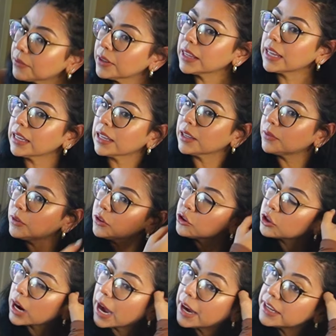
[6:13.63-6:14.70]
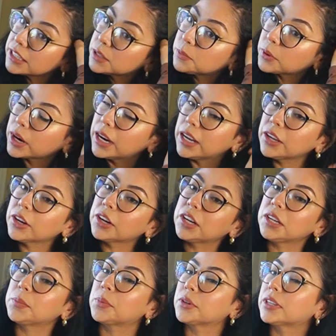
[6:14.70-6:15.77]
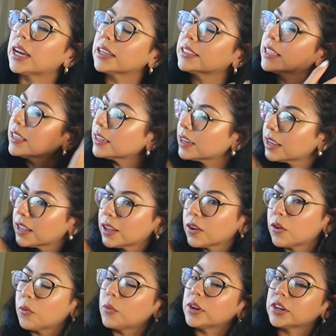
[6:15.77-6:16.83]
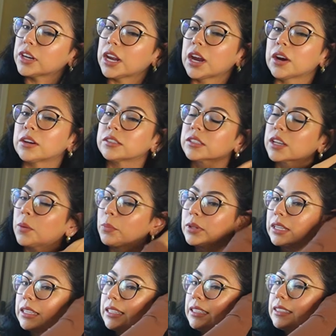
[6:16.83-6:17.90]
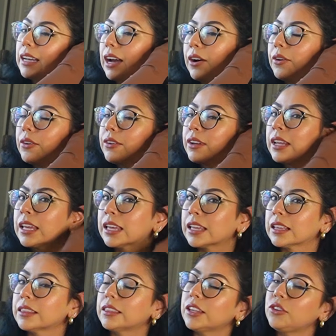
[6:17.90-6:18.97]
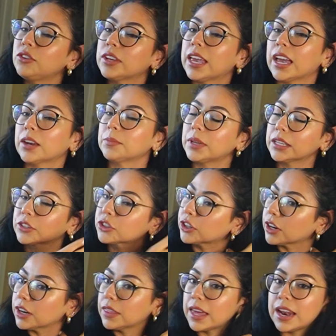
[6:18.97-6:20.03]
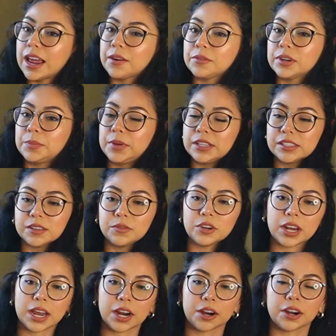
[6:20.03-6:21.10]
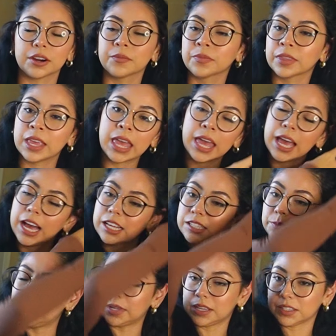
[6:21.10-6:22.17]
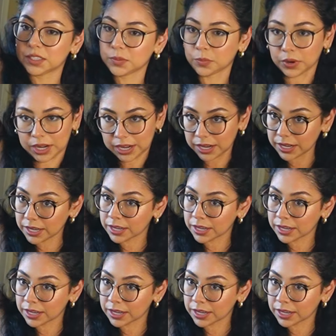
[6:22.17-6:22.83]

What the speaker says: feel like if you try spraying your heat protectant when your hair is completely down, then you can't make sure that every piece of your hair has been sprayed.